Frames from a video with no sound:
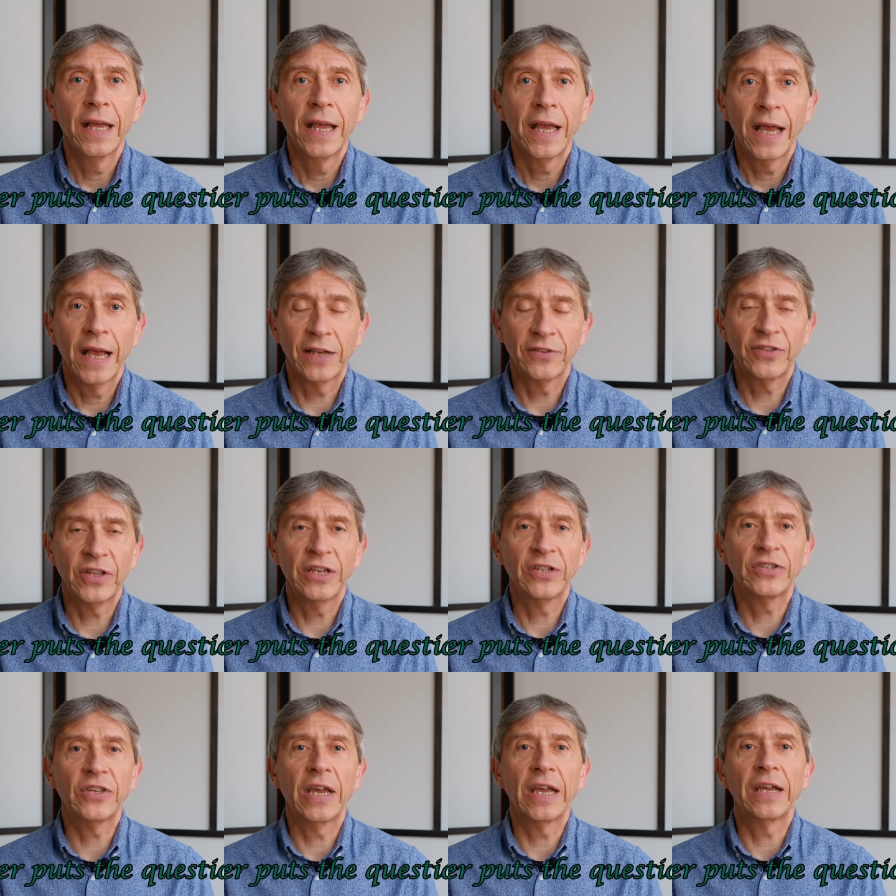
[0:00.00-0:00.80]
as they
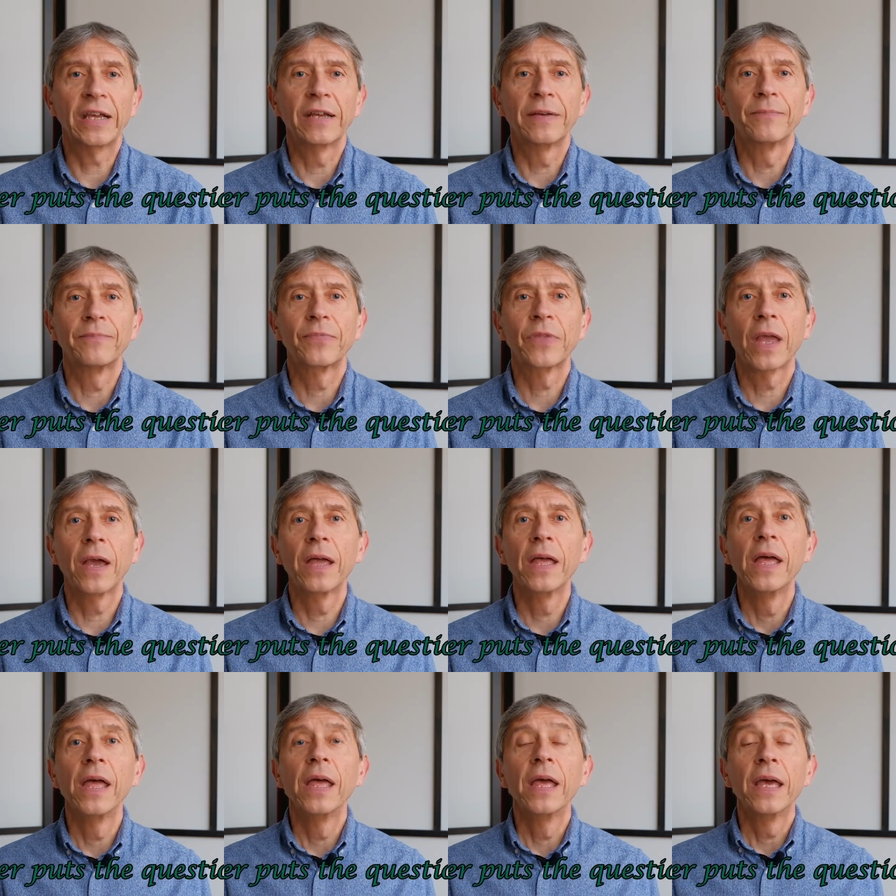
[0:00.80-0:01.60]
say.
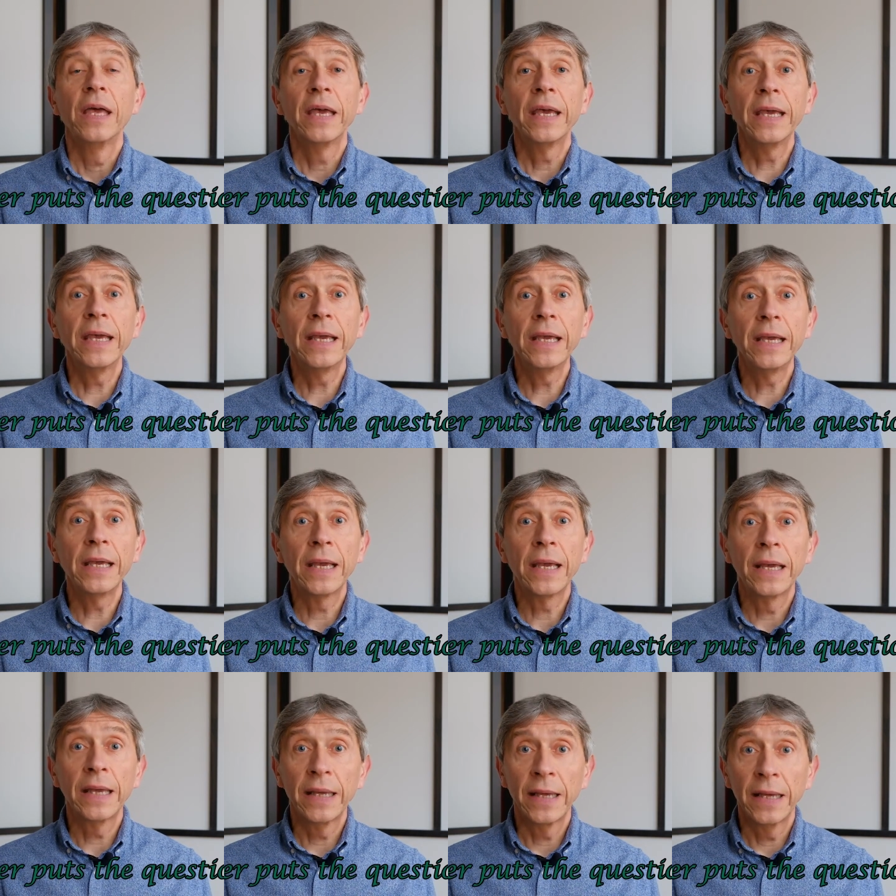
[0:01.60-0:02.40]
He
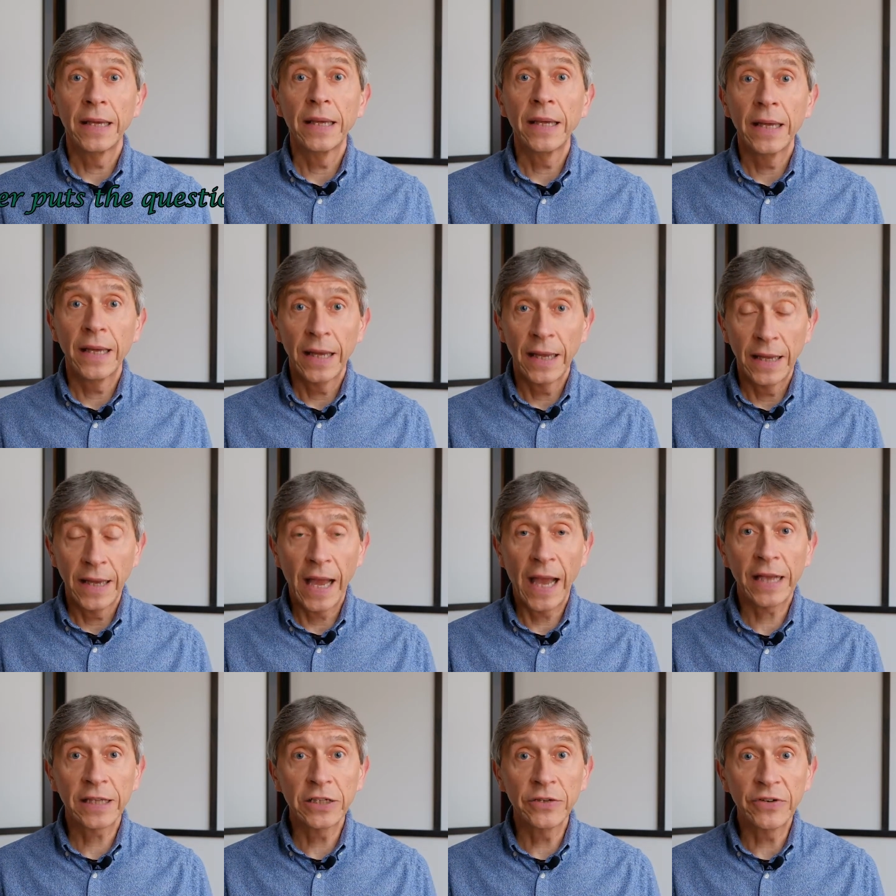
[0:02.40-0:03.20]

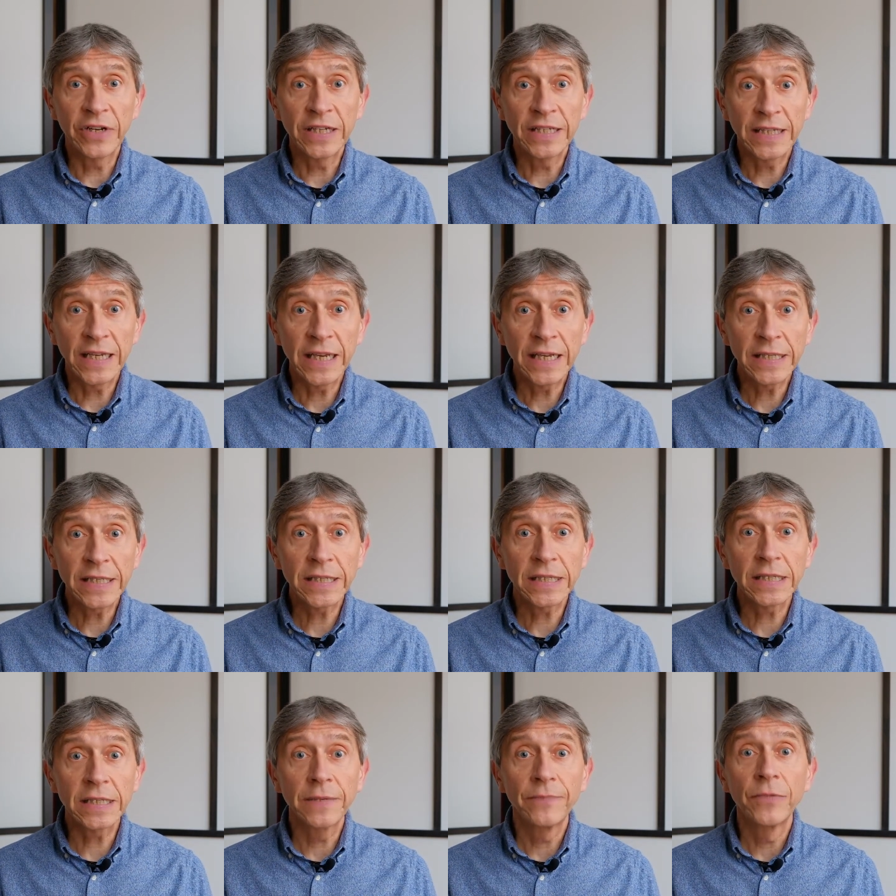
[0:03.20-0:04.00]
actively
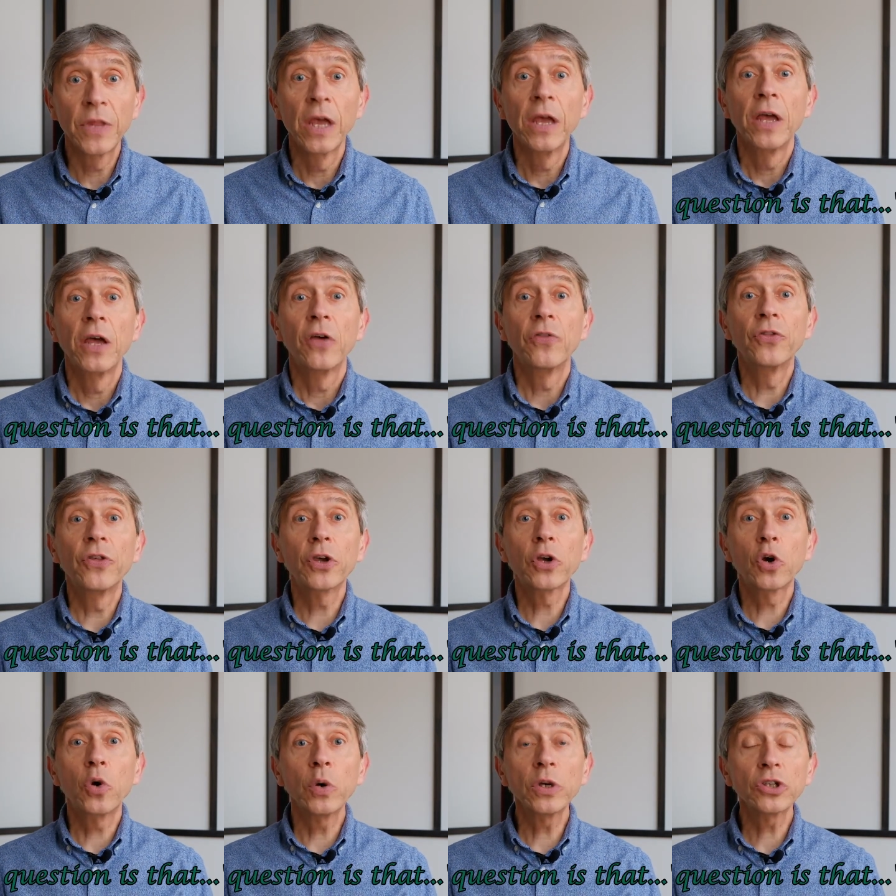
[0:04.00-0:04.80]
says, "The
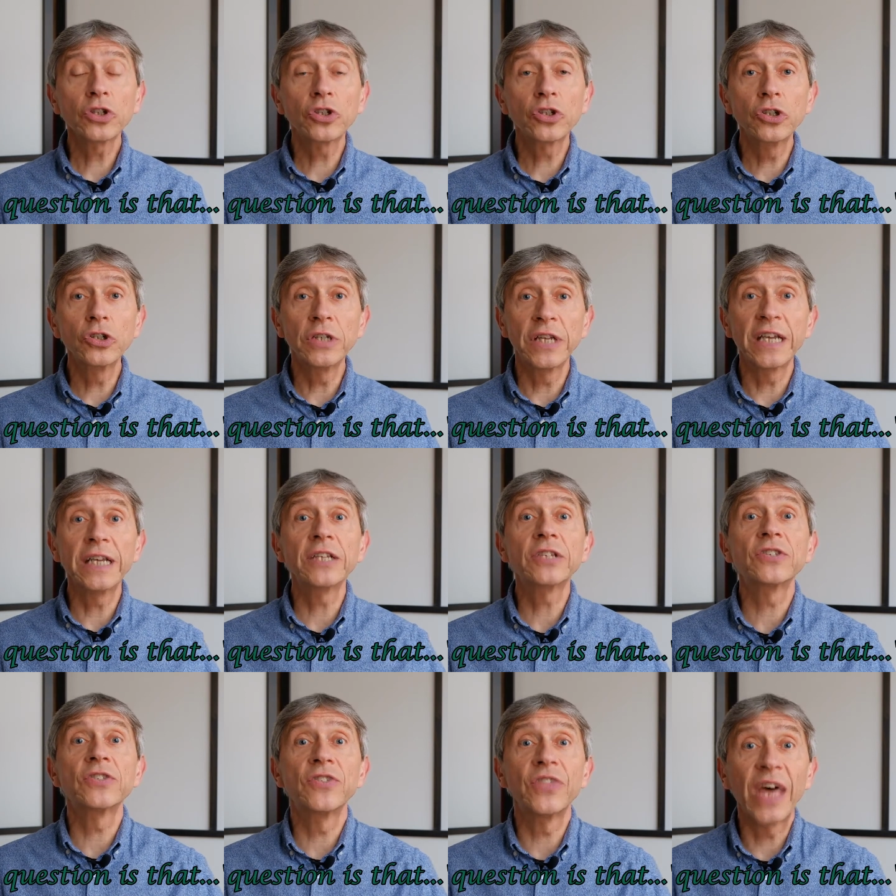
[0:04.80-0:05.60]
question
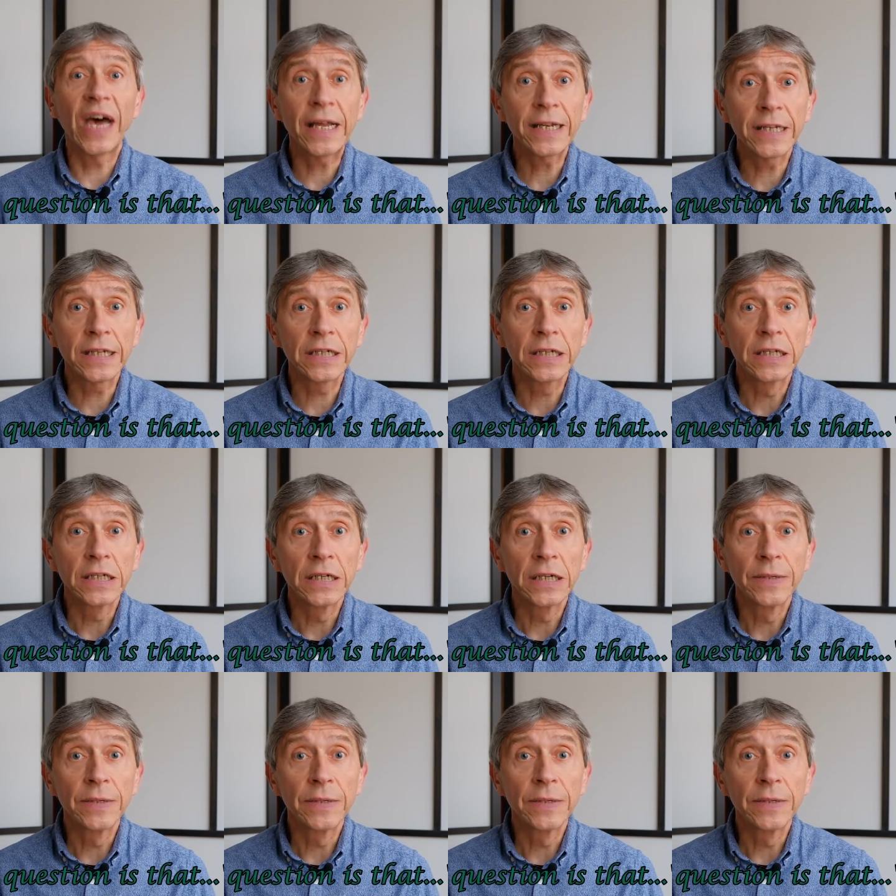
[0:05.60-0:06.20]
is that,"